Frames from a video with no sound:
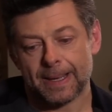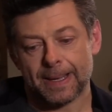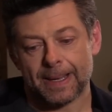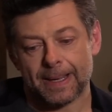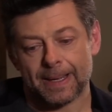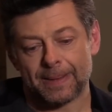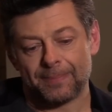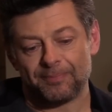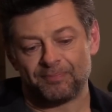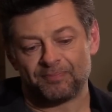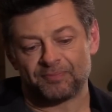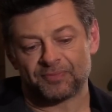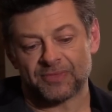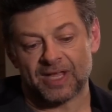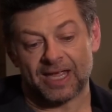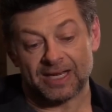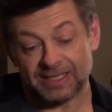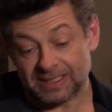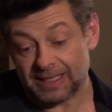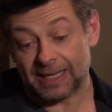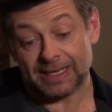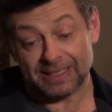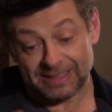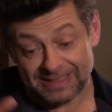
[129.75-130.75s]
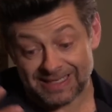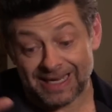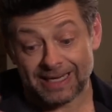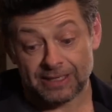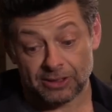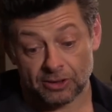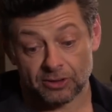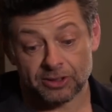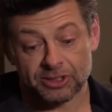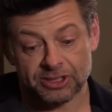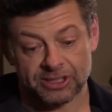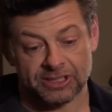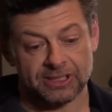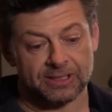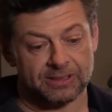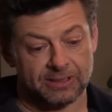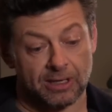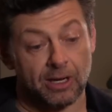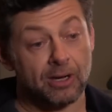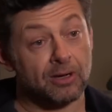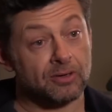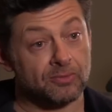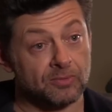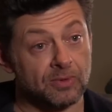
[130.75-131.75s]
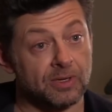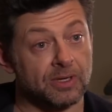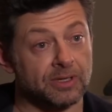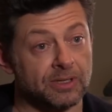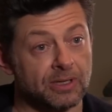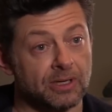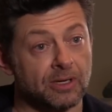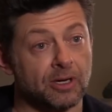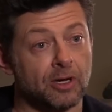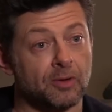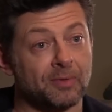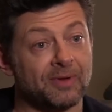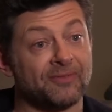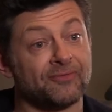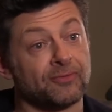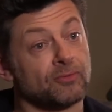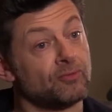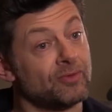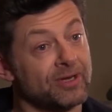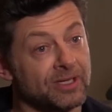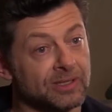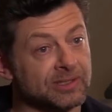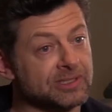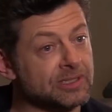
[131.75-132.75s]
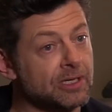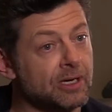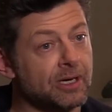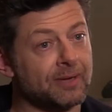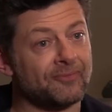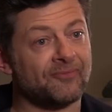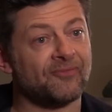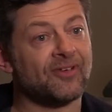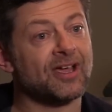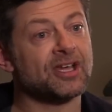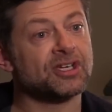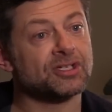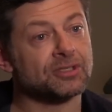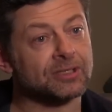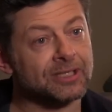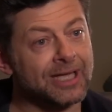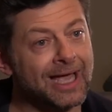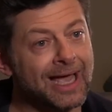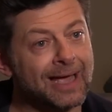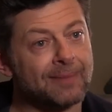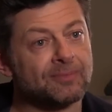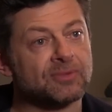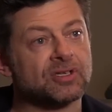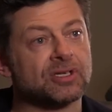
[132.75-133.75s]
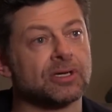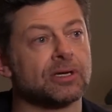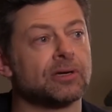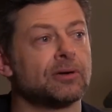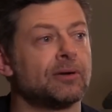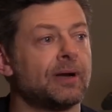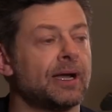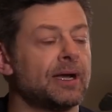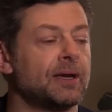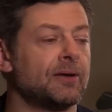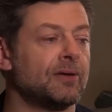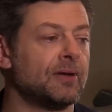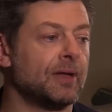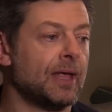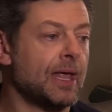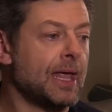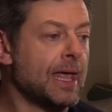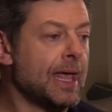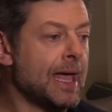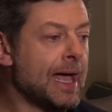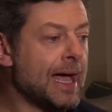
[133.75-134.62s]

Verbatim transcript: um, and, and technology and, hard and hardware for real time facial capture and